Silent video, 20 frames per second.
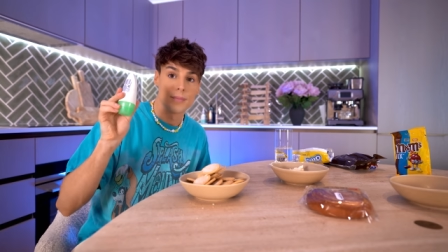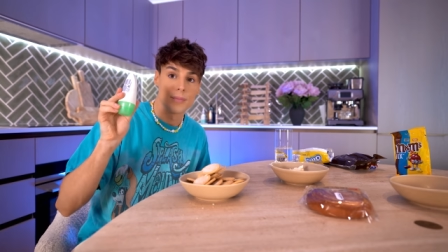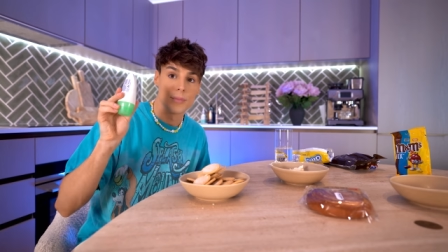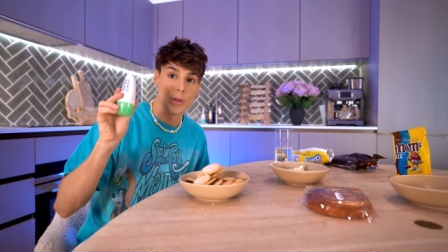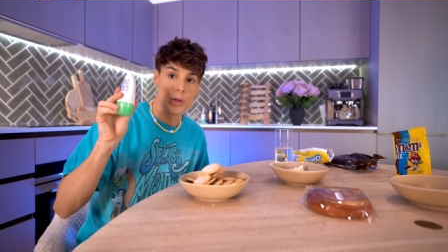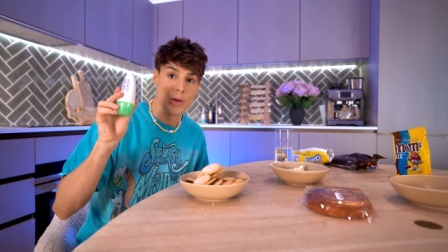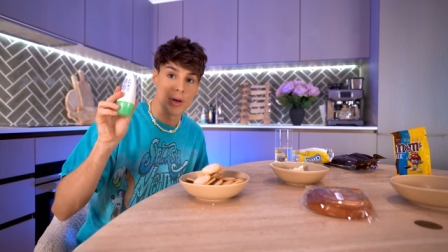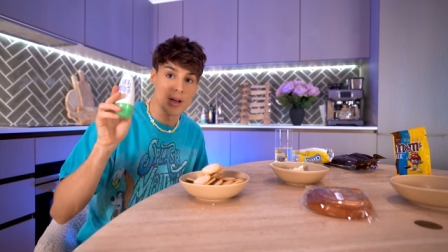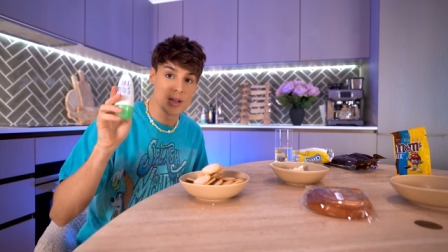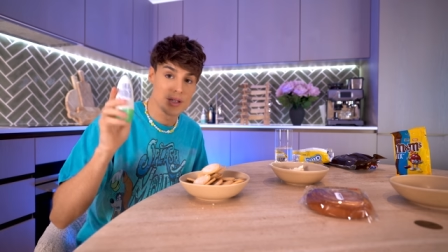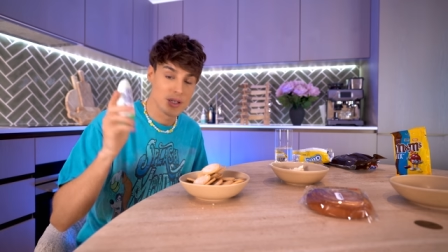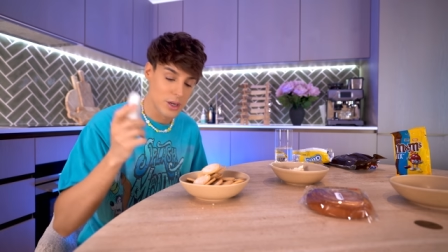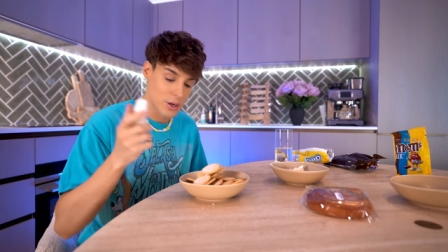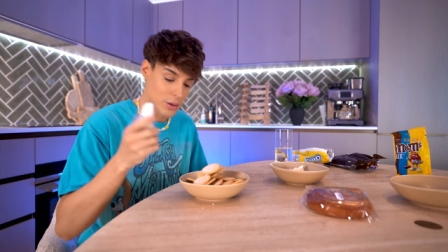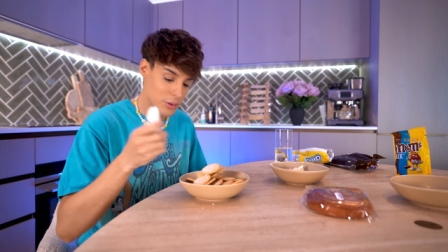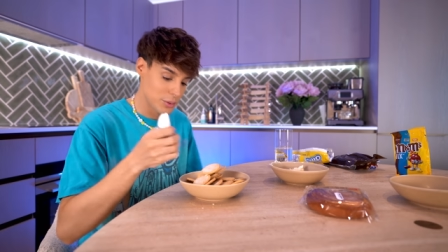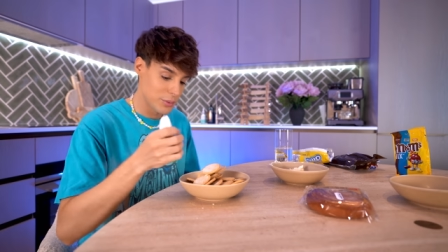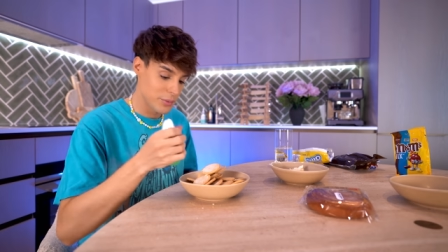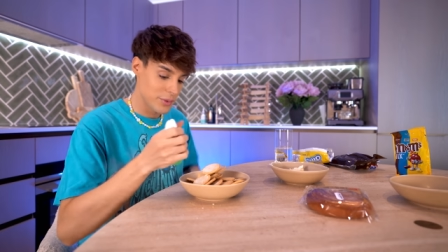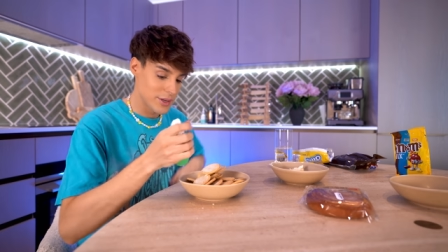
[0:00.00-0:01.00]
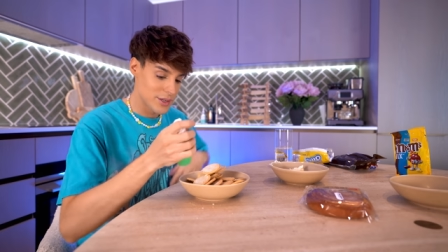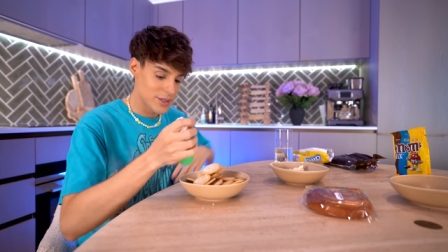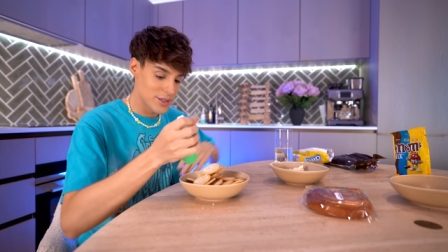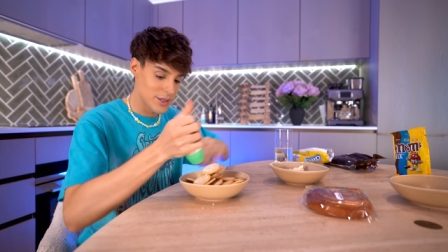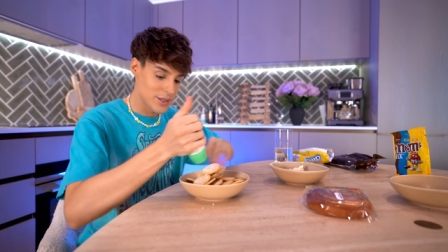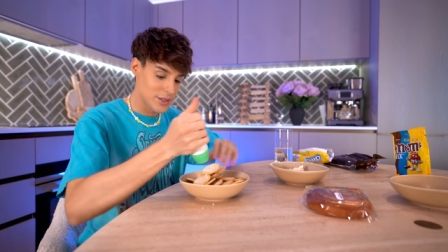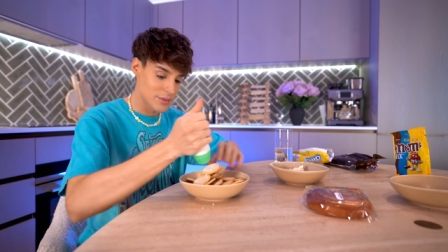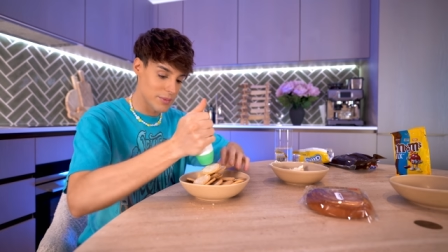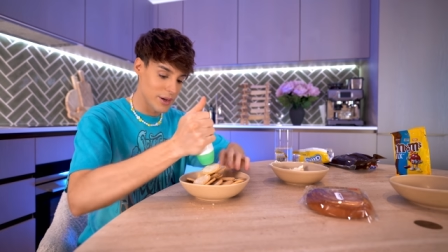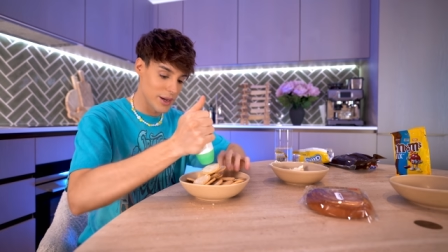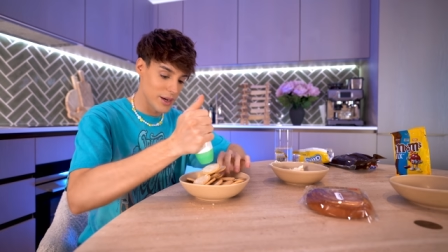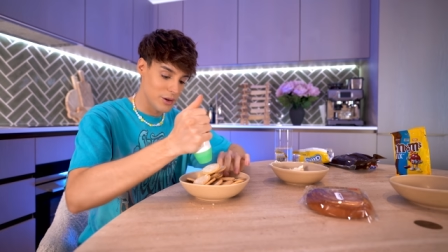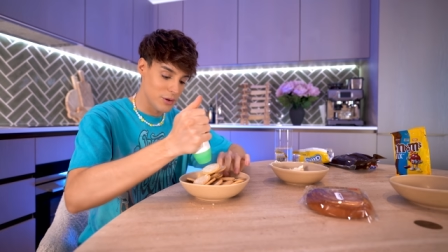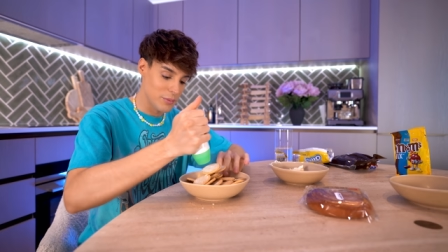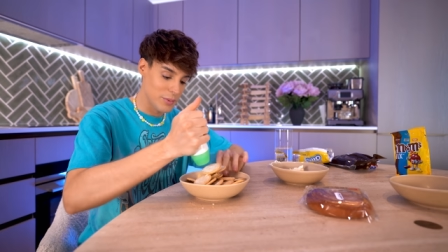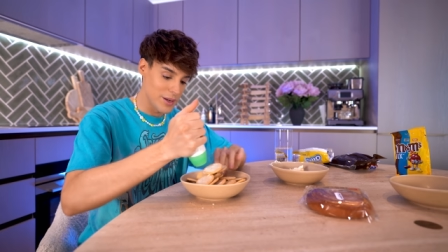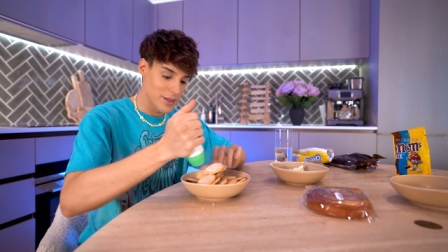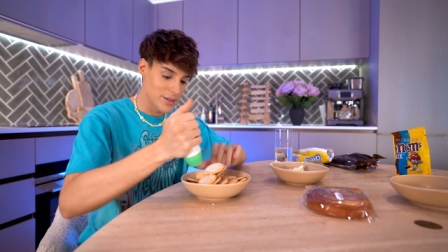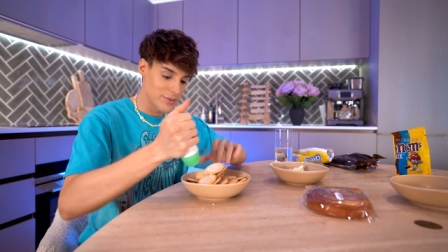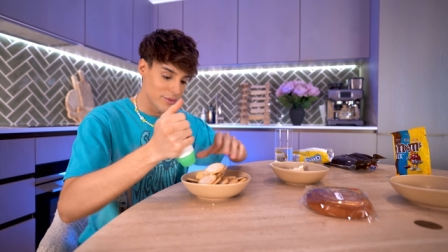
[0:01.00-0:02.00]
you guys know this is my new
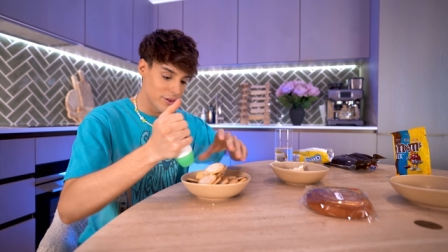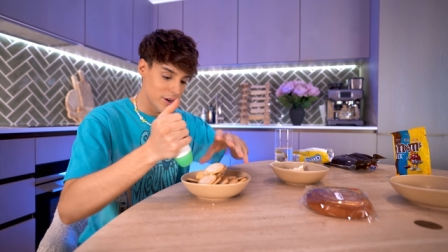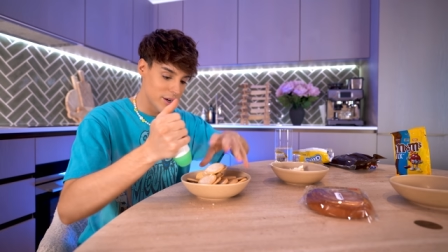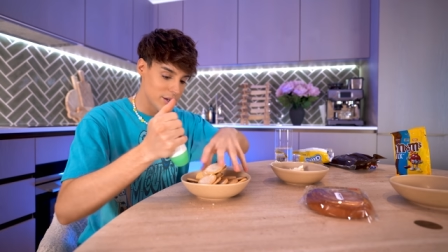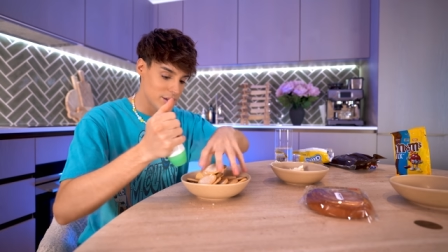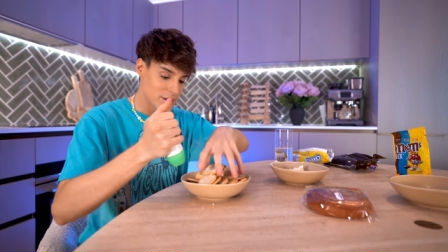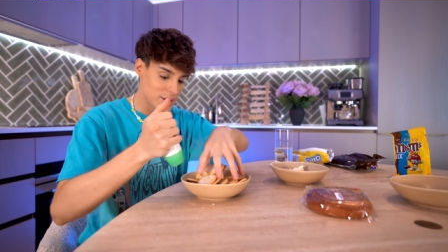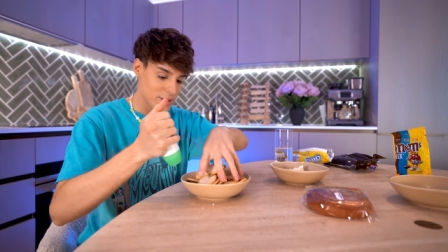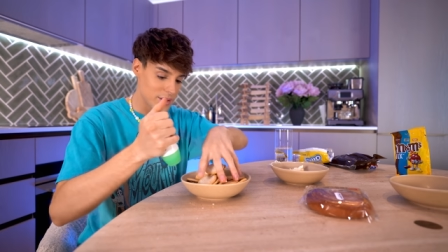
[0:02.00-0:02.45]
best friend